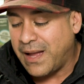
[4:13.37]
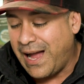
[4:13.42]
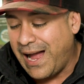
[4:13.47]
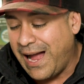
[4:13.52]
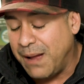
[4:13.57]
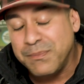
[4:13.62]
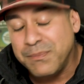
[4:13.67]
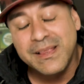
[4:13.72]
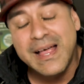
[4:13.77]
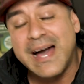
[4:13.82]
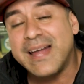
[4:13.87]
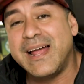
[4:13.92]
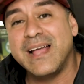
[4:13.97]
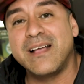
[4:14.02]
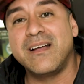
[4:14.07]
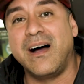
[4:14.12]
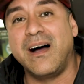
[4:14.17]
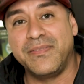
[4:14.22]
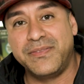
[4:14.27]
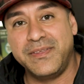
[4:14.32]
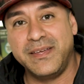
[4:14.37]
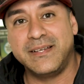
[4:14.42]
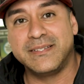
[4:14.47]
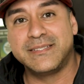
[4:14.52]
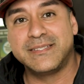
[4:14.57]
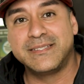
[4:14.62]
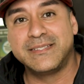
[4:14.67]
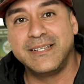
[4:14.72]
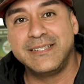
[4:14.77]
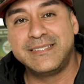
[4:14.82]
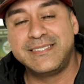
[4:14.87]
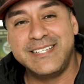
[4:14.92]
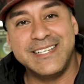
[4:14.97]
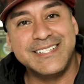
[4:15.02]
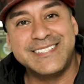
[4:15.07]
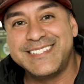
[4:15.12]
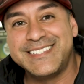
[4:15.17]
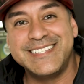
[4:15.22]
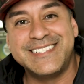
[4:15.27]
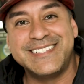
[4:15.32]
I'm glad I got this,
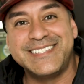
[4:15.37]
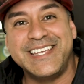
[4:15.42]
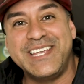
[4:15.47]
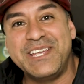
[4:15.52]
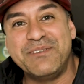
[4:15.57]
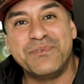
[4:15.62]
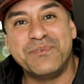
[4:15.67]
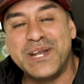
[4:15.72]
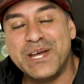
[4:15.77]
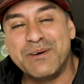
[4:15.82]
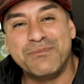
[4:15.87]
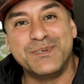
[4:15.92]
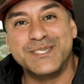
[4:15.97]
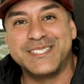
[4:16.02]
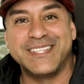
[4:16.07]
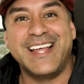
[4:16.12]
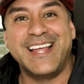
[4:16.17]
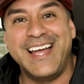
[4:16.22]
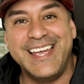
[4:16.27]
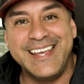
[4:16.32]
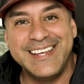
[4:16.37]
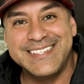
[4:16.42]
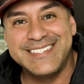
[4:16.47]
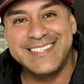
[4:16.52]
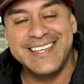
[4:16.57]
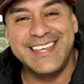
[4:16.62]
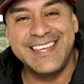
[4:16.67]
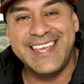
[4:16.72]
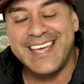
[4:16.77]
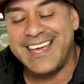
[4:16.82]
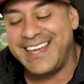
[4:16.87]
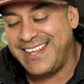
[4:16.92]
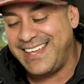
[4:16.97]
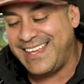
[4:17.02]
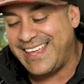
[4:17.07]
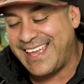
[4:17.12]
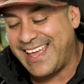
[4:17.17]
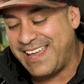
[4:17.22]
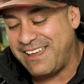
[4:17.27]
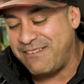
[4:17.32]
just to see what it was like to get
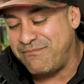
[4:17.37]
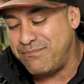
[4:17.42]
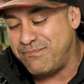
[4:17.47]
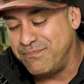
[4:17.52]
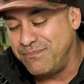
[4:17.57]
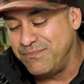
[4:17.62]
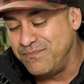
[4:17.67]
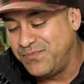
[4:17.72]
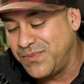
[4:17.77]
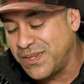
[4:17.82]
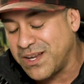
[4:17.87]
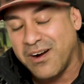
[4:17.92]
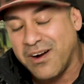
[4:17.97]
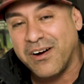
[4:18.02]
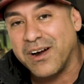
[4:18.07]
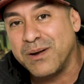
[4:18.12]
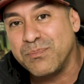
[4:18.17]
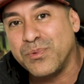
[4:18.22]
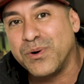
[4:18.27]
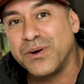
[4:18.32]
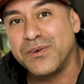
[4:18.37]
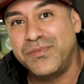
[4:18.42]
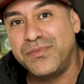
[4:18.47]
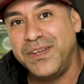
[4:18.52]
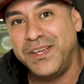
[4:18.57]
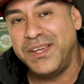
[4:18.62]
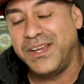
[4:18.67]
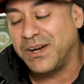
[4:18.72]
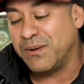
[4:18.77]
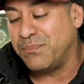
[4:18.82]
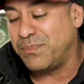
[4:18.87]
a cardboard figure,